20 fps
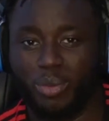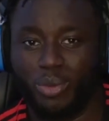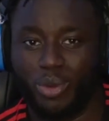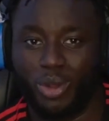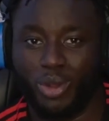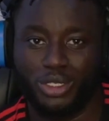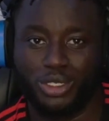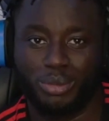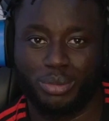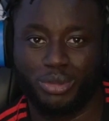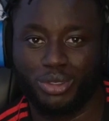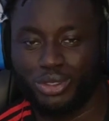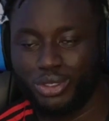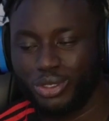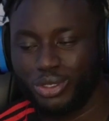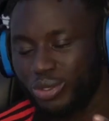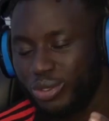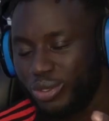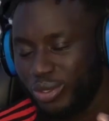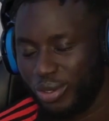
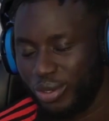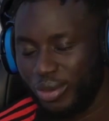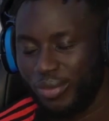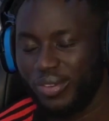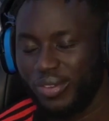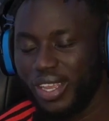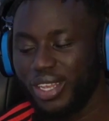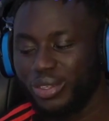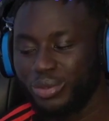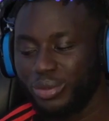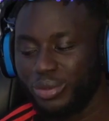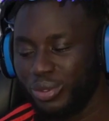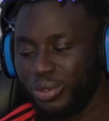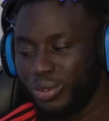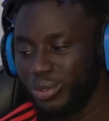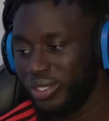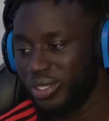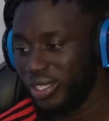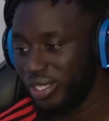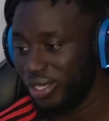watchmojo, so if you guys want to go
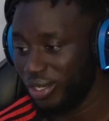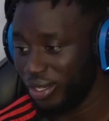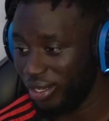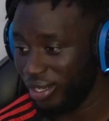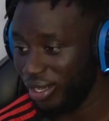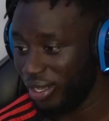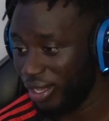see the